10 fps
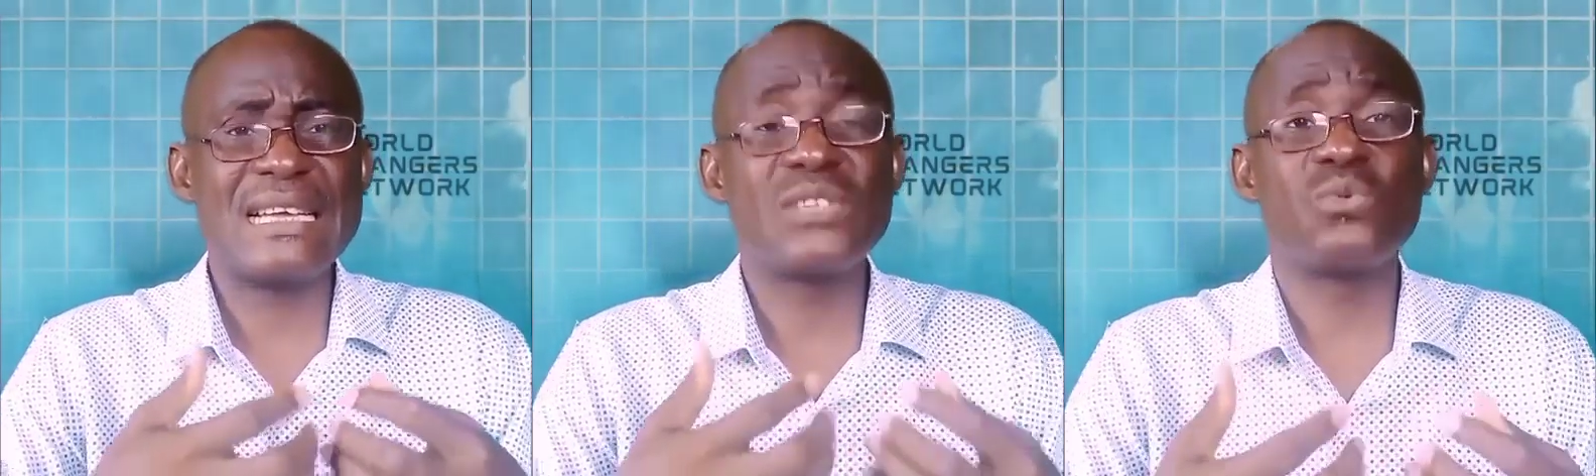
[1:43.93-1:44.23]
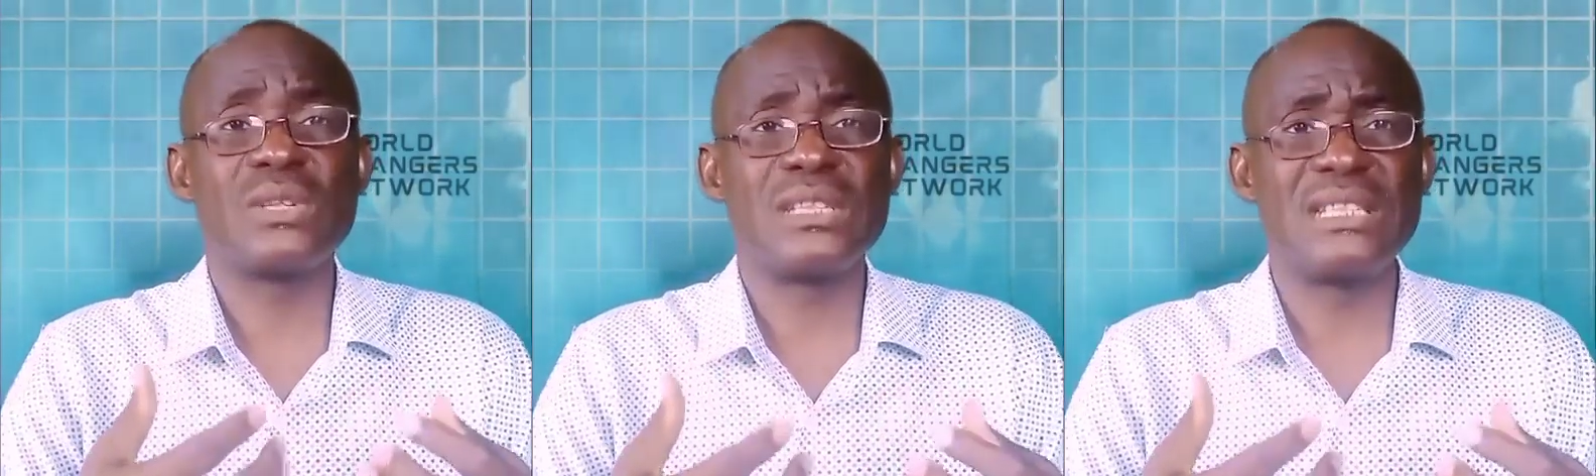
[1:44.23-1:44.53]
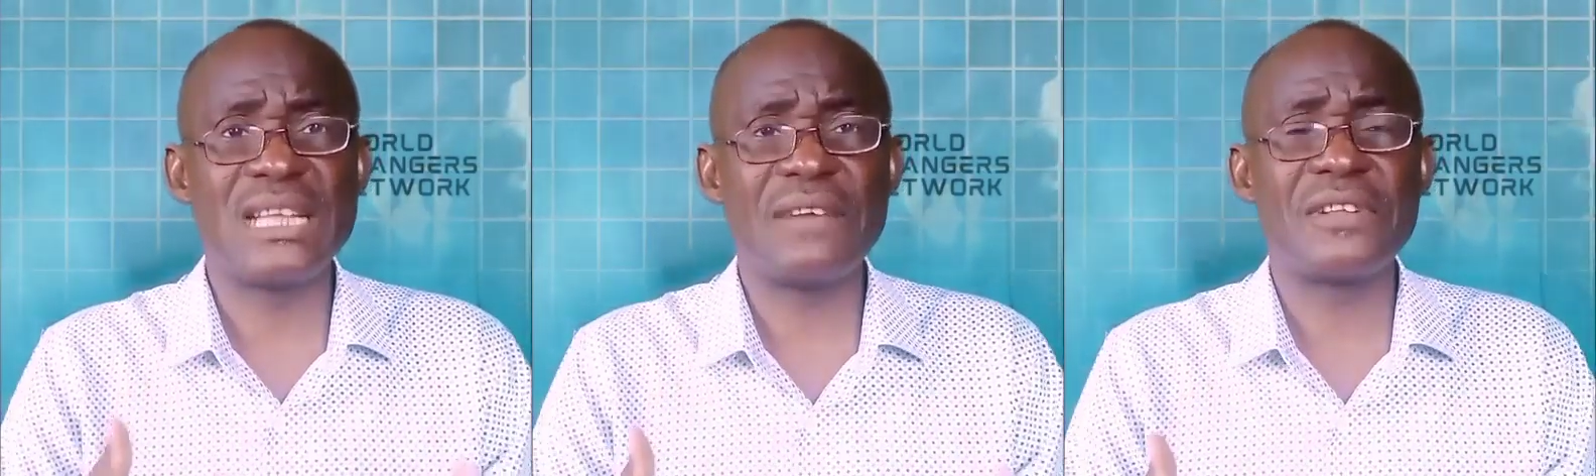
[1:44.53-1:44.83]
it will
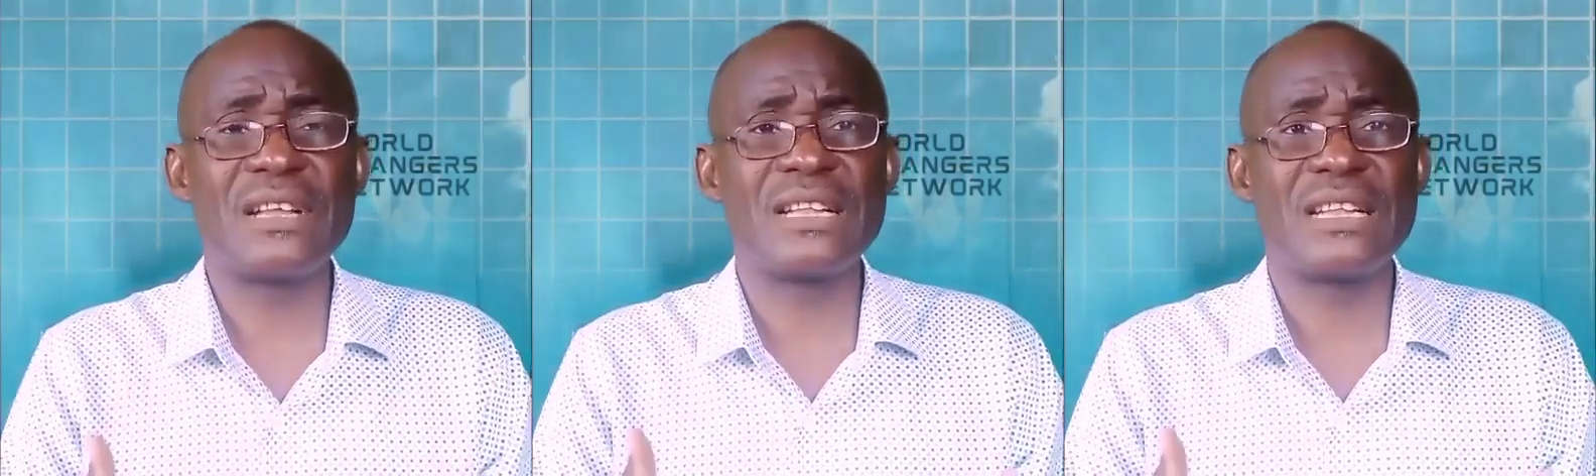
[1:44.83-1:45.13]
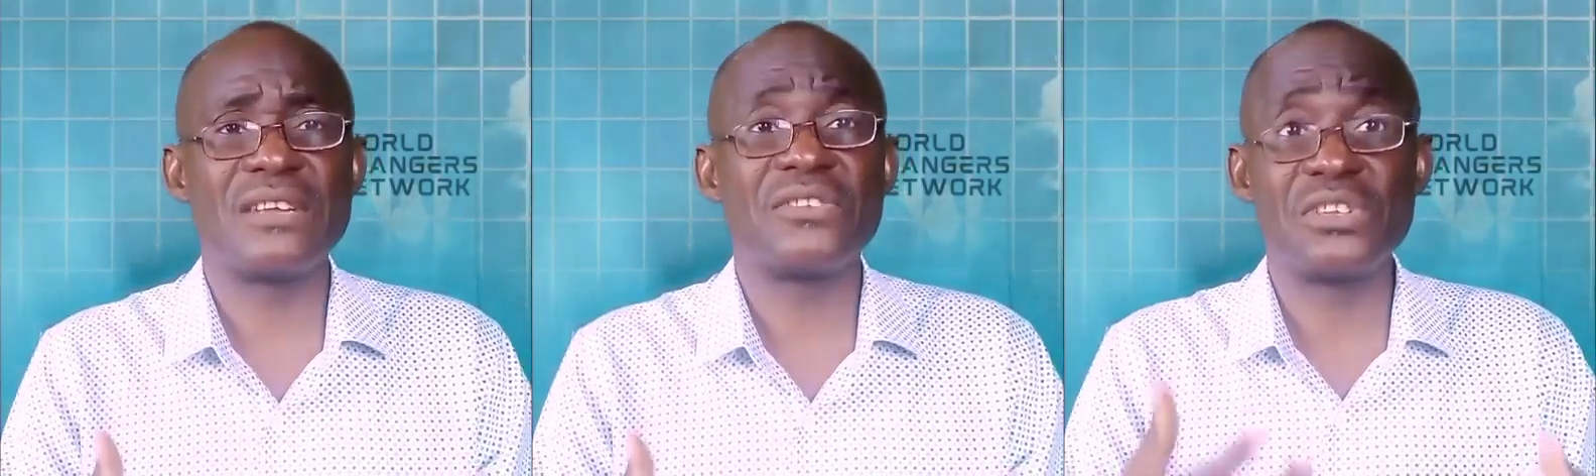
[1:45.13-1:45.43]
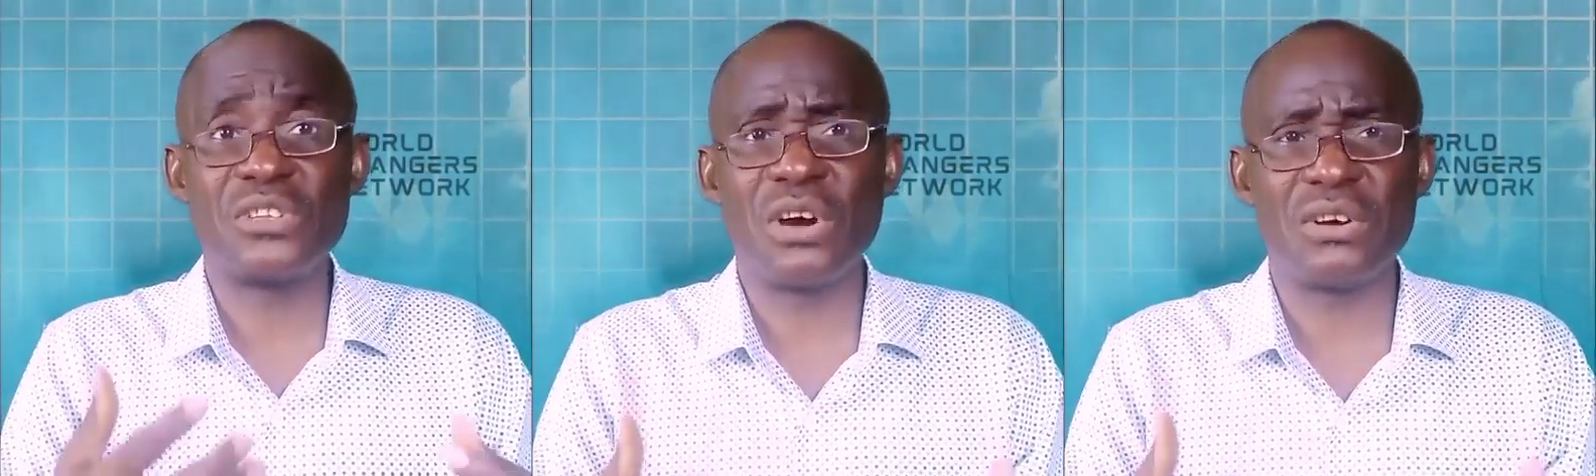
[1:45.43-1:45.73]
definitely
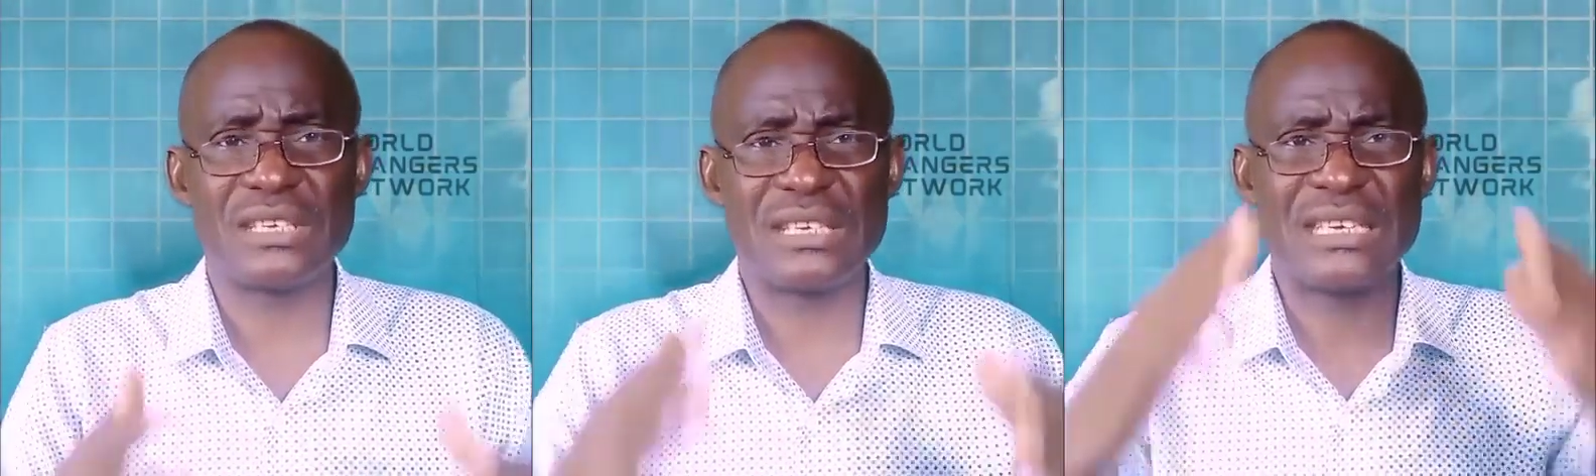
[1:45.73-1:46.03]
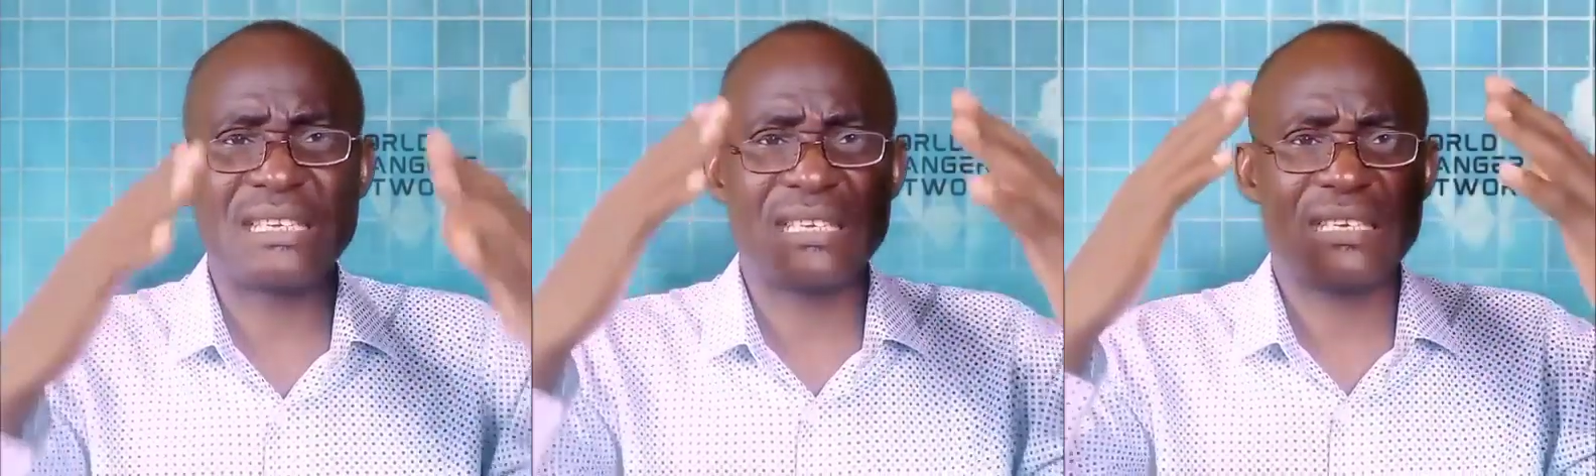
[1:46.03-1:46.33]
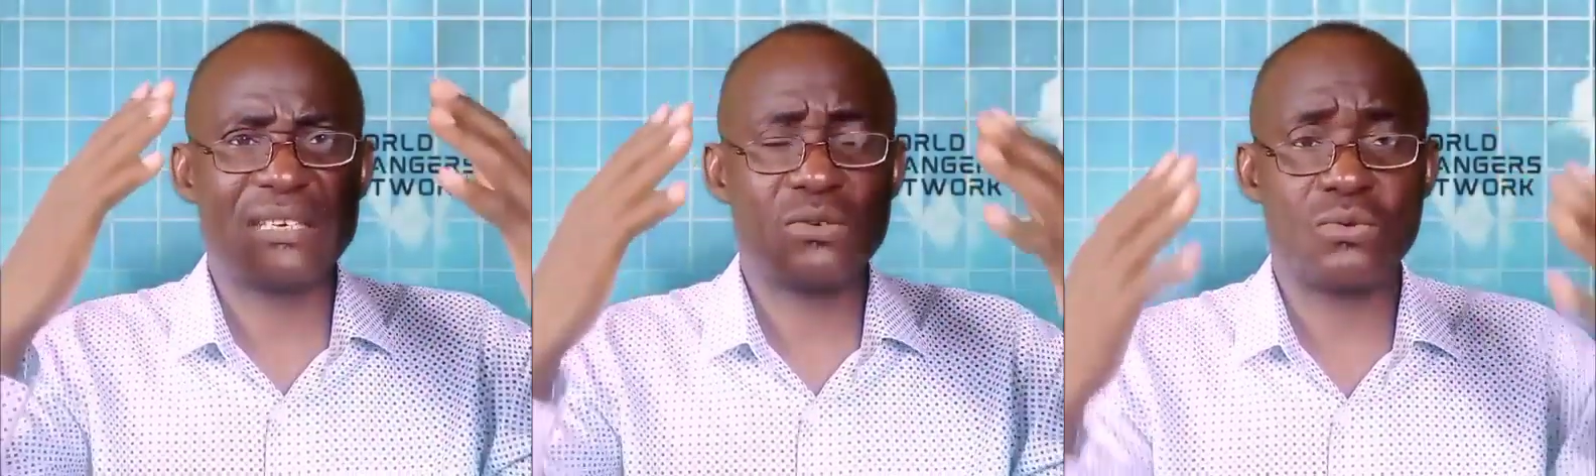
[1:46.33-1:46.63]
redound in
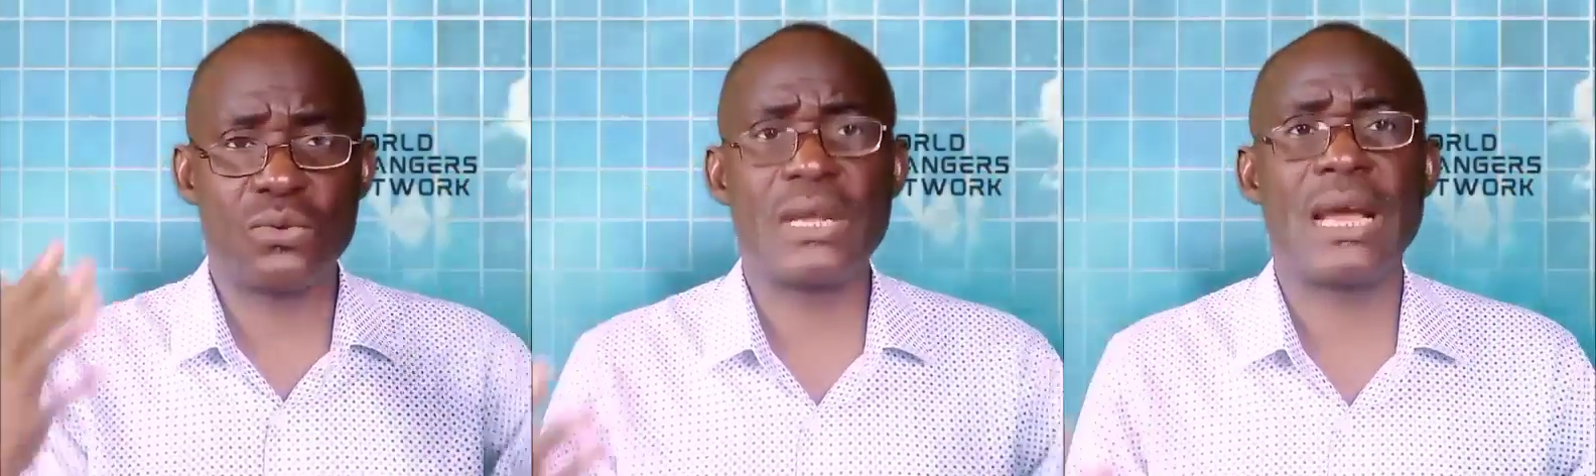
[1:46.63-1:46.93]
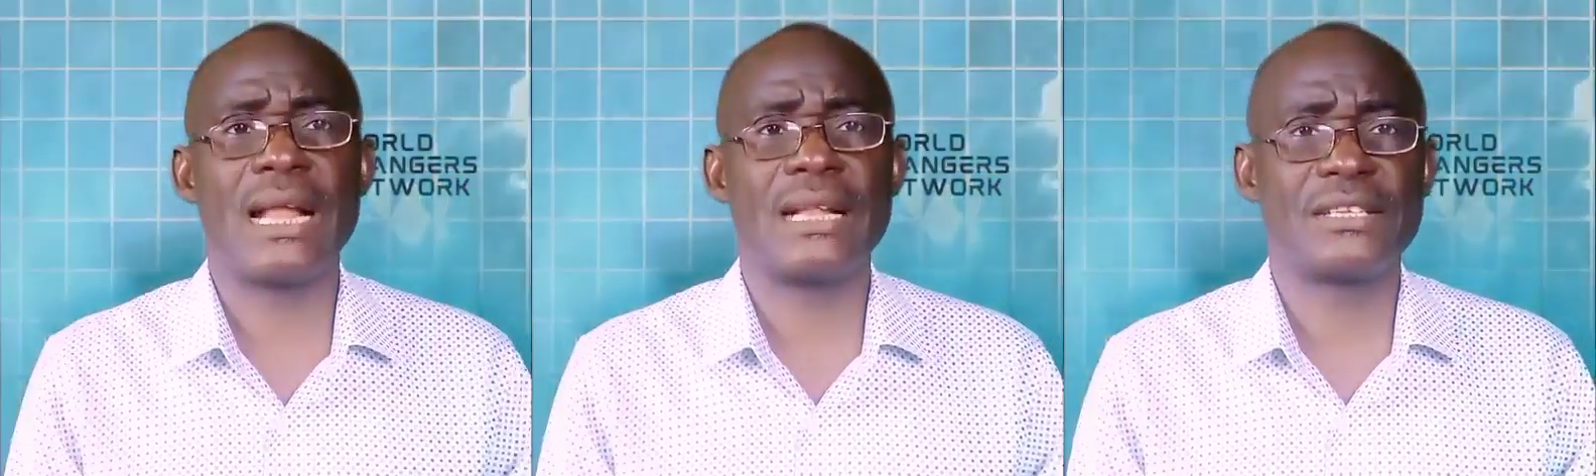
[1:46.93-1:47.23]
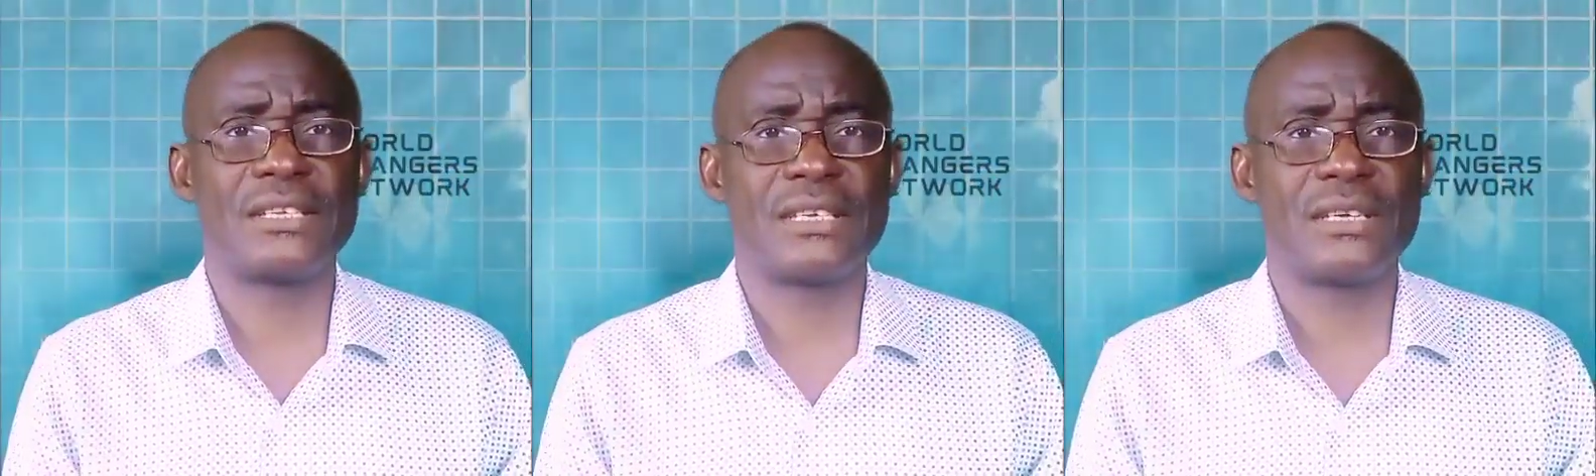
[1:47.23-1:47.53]
good
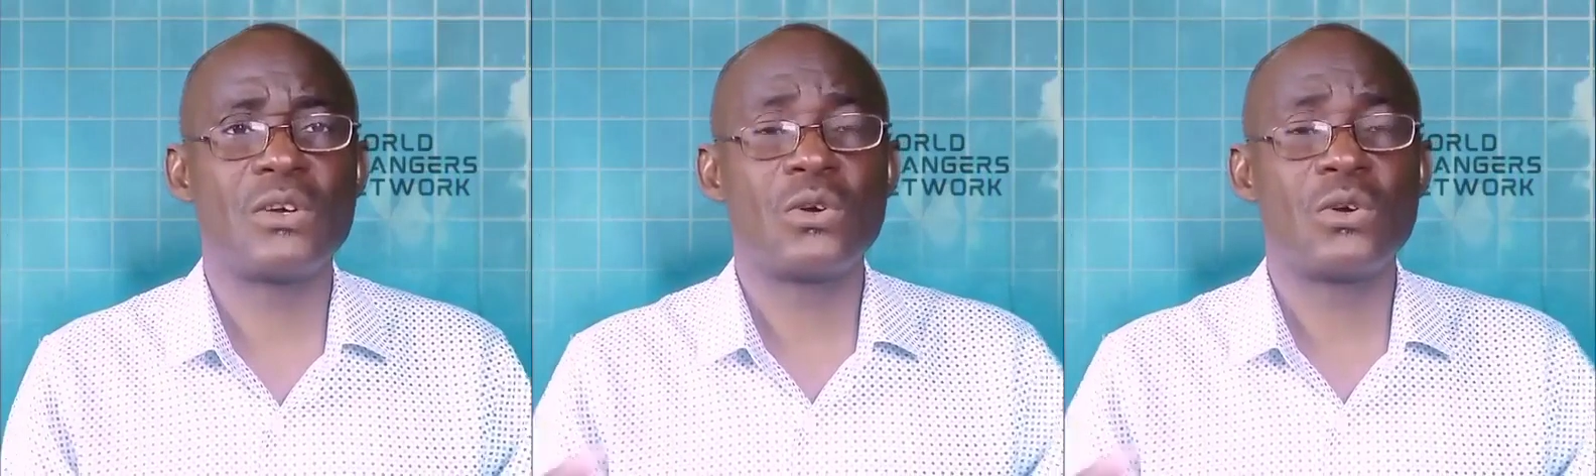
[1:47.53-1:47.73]
health,